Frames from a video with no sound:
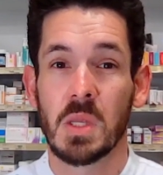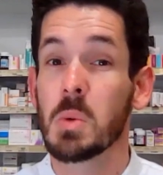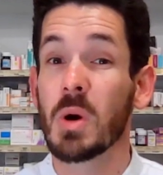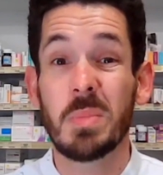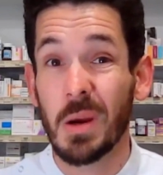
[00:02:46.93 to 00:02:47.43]

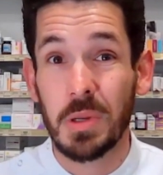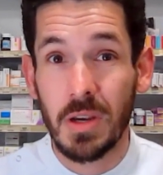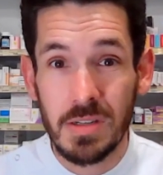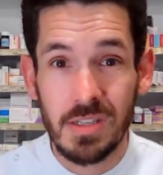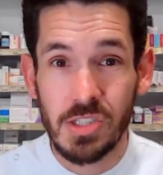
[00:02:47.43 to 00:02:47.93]
You won't be able to
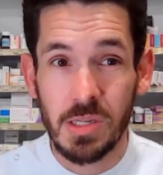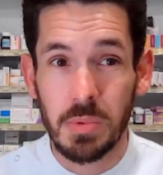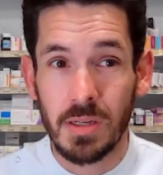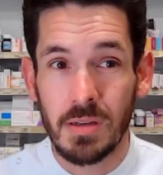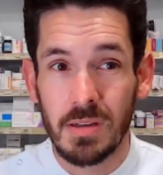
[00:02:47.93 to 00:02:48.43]
go to your
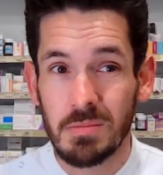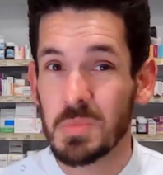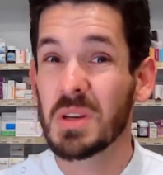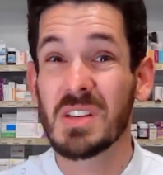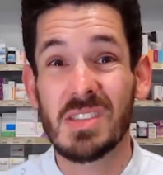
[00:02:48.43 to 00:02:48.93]
GP
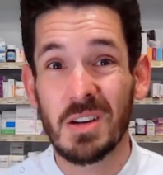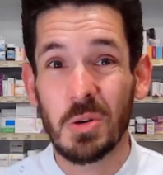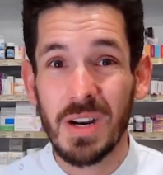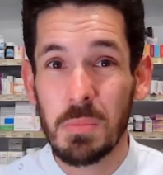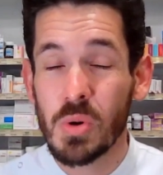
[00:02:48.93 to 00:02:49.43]
because they're
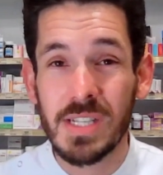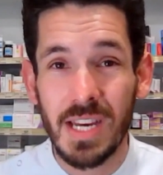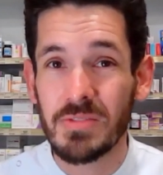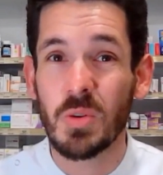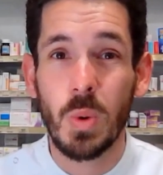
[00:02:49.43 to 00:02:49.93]
already booked
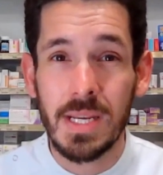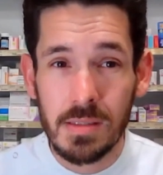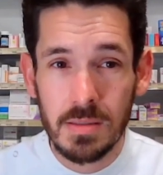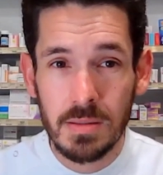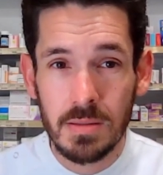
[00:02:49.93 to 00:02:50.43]
out for
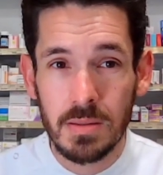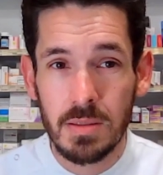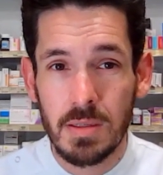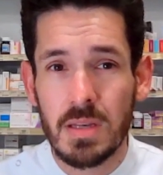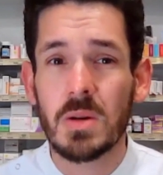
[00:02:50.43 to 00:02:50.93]
weeks.
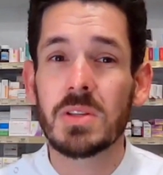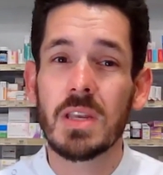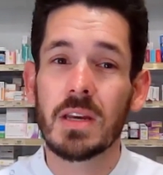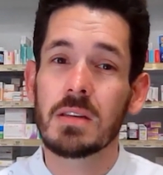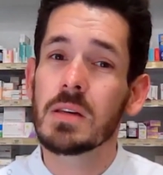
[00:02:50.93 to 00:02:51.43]
So
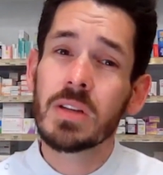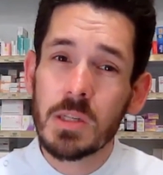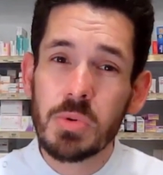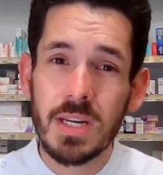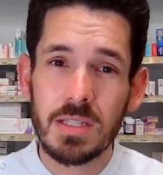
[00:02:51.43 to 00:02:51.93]
instead, you'll need
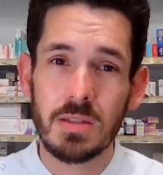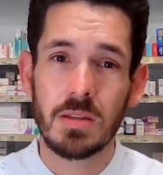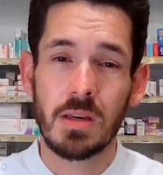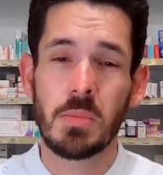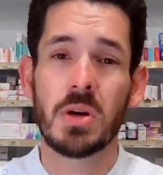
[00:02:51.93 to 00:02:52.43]
to present to
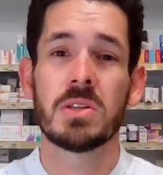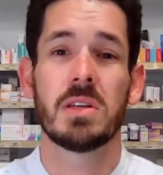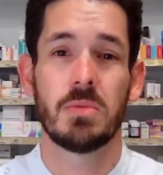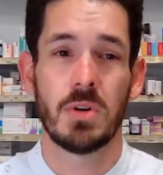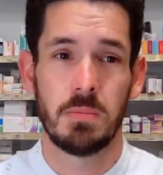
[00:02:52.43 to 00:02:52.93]
the
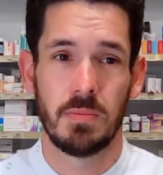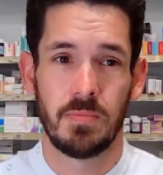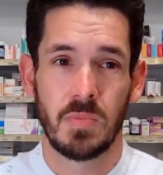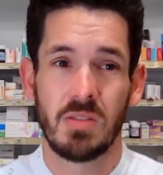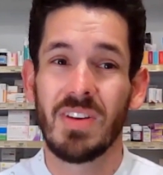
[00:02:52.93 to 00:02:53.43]
emergency room
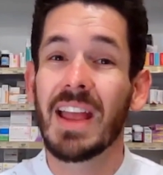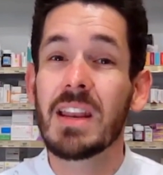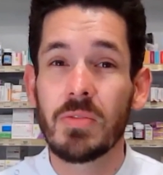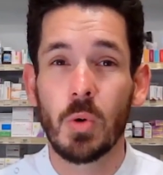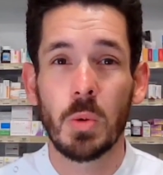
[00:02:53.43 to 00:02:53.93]
for
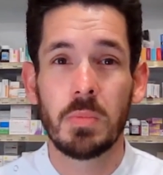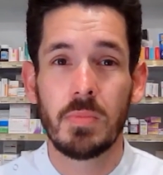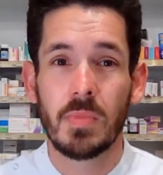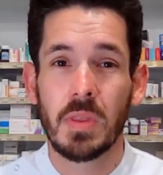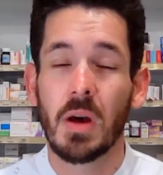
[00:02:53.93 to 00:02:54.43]
any form
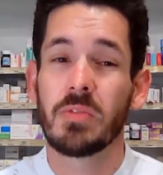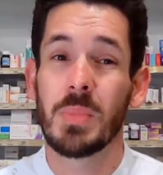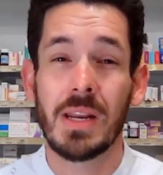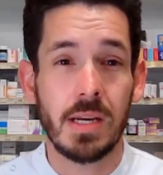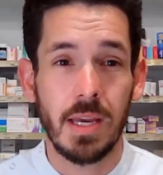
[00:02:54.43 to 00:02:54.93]
of
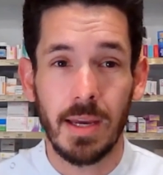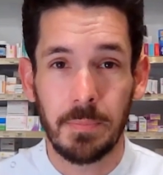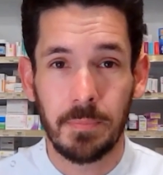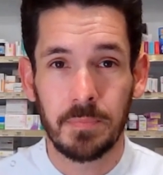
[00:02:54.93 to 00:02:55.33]
immediate care.